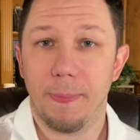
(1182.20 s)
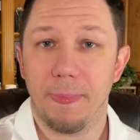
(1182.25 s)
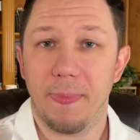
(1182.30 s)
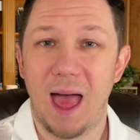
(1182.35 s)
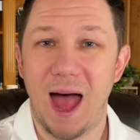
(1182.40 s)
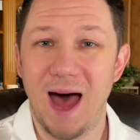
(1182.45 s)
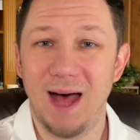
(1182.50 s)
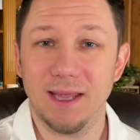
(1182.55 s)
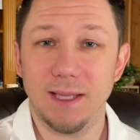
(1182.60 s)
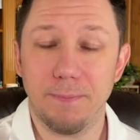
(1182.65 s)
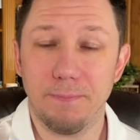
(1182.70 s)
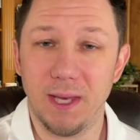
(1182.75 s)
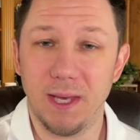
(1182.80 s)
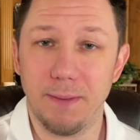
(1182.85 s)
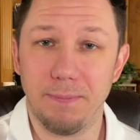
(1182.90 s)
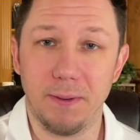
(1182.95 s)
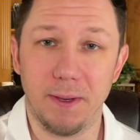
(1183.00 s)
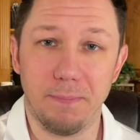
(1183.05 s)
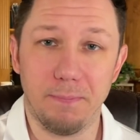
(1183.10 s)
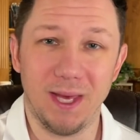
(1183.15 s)
On the
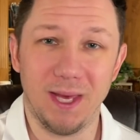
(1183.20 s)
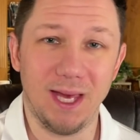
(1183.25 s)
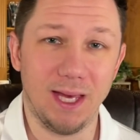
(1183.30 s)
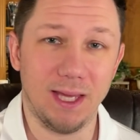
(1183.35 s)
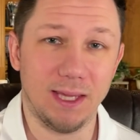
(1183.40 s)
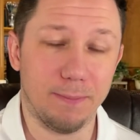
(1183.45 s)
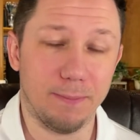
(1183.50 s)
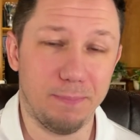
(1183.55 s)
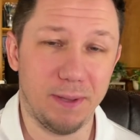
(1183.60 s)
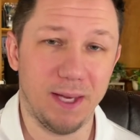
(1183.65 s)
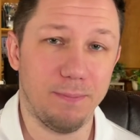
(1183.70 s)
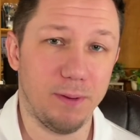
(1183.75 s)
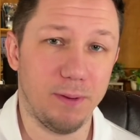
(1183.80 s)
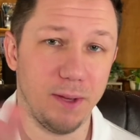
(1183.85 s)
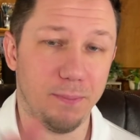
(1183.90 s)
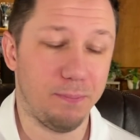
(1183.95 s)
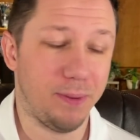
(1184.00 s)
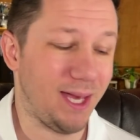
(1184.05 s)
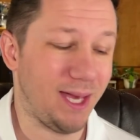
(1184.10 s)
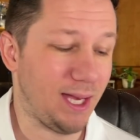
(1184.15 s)

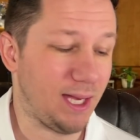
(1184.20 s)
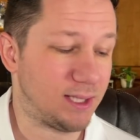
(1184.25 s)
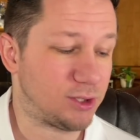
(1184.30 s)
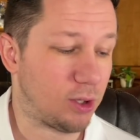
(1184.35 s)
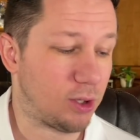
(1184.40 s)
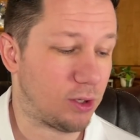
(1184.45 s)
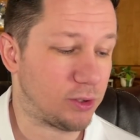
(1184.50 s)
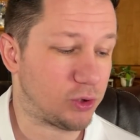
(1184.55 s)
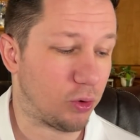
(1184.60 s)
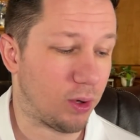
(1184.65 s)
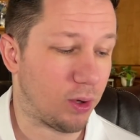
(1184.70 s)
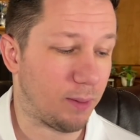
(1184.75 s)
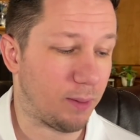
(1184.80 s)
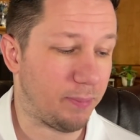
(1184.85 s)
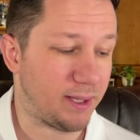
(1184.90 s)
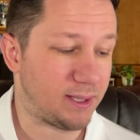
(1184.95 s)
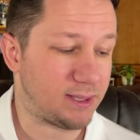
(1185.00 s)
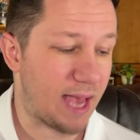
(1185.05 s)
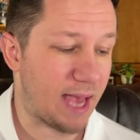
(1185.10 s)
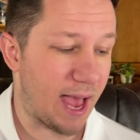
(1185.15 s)
PPP is also going to
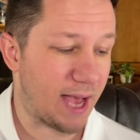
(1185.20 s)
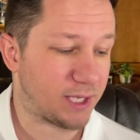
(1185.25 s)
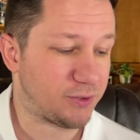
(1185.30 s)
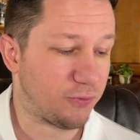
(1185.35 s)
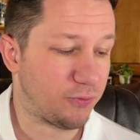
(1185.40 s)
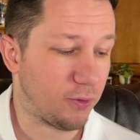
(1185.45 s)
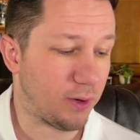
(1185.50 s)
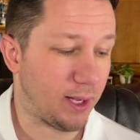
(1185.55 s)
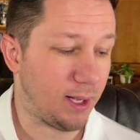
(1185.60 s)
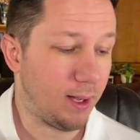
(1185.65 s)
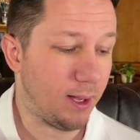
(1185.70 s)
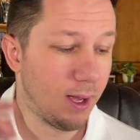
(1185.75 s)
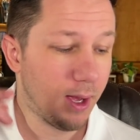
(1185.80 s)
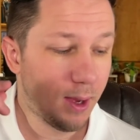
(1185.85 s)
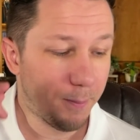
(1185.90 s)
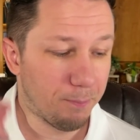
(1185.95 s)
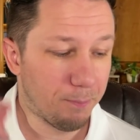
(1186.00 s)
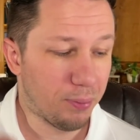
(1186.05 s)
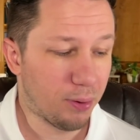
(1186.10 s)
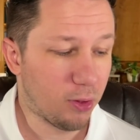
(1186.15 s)
be tax-free.
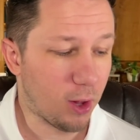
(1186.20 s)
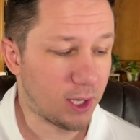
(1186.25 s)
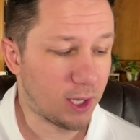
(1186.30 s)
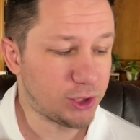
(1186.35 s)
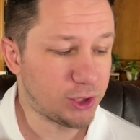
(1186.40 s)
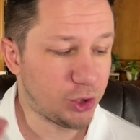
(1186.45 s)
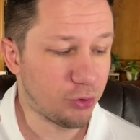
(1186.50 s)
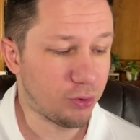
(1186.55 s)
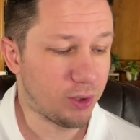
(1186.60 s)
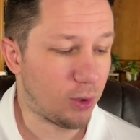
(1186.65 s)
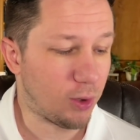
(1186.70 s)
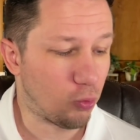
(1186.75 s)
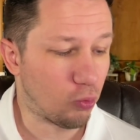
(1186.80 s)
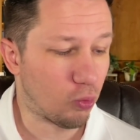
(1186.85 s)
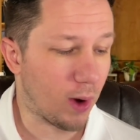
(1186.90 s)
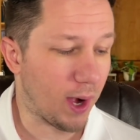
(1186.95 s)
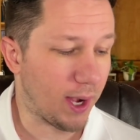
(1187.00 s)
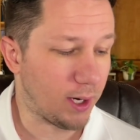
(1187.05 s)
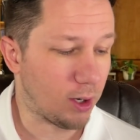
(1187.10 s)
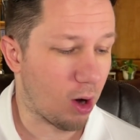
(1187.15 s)
Plus, you can
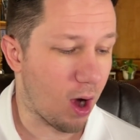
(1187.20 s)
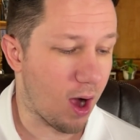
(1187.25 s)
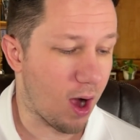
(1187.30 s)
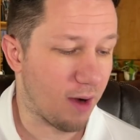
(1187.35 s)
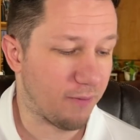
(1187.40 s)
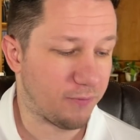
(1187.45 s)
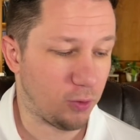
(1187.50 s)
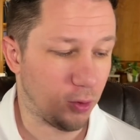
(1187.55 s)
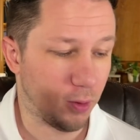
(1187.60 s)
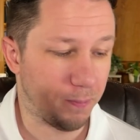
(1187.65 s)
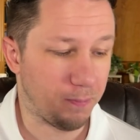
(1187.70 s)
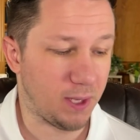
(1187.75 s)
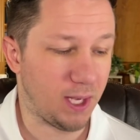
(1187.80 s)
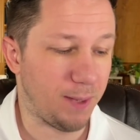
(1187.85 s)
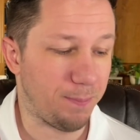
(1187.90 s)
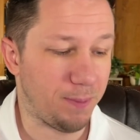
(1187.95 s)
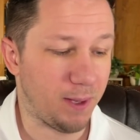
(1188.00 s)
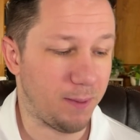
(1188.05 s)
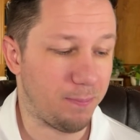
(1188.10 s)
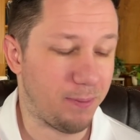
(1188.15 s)
write off your
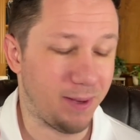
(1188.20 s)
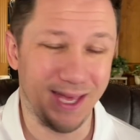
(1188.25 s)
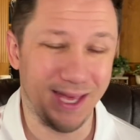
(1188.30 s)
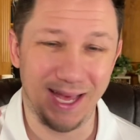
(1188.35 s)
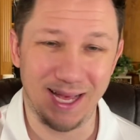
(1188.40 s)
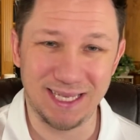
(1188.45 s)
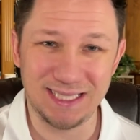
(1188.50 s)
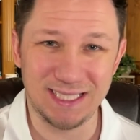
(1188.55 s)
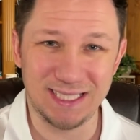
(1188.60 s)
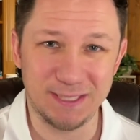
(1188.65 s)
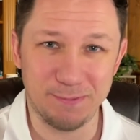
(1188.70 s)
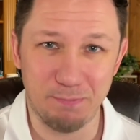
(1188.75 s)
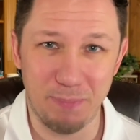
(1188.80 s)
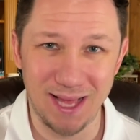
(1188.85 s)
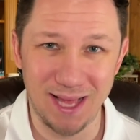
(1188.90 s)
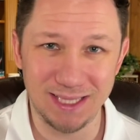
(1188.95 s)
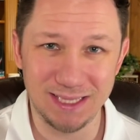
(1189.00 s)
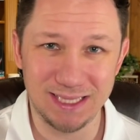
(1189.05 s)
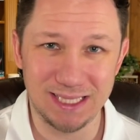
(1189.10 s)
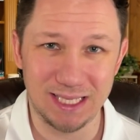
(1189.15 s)
PPP
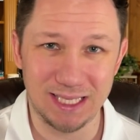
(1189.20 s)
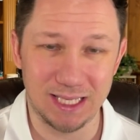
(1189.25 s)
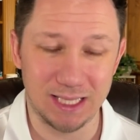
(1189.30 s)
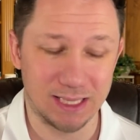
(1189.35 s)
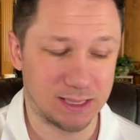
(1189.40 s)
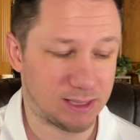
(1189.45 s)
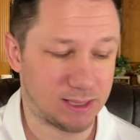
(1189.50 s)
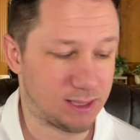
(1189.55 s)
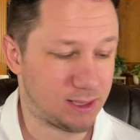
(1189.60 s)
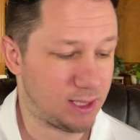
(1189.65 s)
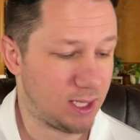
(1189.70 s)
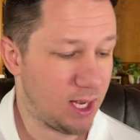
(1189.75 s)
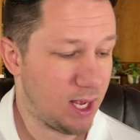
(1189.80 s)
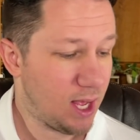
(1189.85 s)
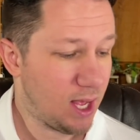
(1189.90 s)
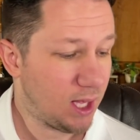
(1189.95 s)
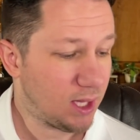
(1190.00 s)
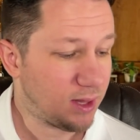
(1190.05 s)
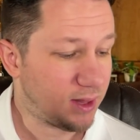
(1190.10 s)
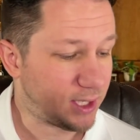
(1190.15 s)
expenses
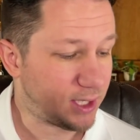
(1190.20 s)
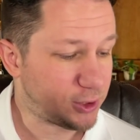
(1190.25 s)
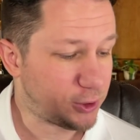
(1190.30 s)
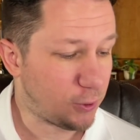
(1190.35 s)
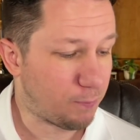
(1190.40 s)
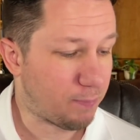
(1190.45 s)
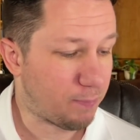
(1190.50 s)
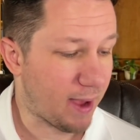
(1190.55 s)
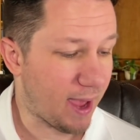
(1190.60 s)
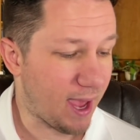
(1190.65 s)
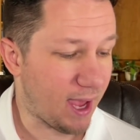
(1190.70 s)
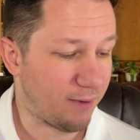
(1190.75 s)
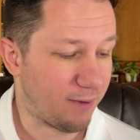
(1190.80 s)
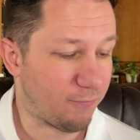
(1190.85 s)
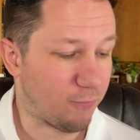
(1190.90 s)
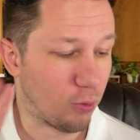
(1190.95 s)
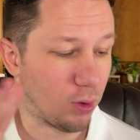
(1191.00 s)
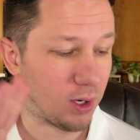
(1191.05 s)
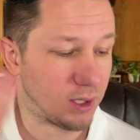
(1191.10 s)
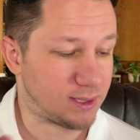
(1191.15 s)
that you pay,
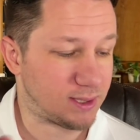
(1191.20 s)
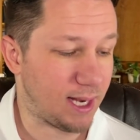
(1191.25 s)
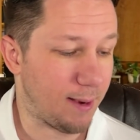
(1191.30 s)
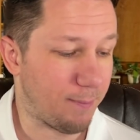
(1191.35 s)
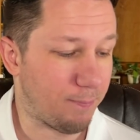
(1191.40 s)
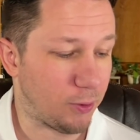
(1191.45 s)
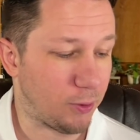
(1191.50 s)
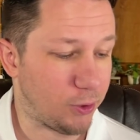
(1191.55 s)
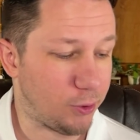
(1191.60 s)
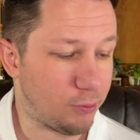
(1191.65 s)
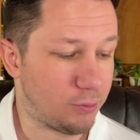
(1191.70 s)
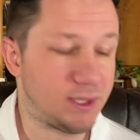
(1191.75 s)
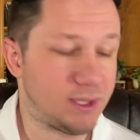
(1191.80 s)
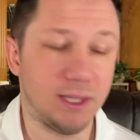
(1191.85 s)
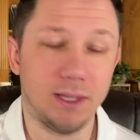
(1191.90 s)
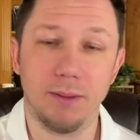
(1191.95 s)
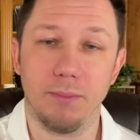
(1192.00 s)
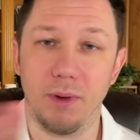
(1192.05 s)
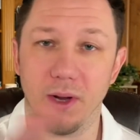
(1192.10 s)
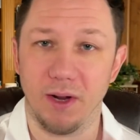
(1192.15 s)
for example,
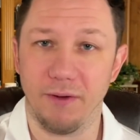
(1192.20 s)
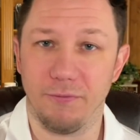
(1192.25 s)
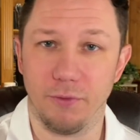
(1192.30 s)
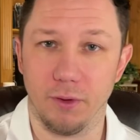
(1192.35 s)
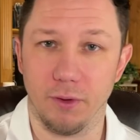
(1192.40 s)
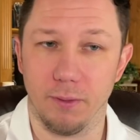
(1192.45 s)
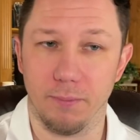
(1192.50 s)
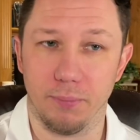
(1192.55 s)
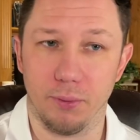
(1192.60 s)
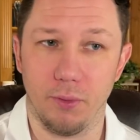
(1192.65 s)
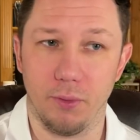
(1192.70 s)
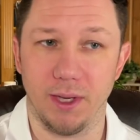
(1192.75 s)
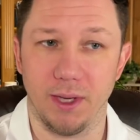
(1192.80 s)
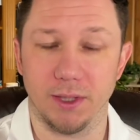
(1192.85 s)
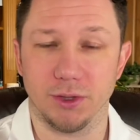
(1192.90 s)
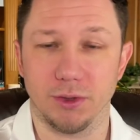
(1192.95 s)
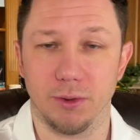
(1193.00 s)
using the money for your employees.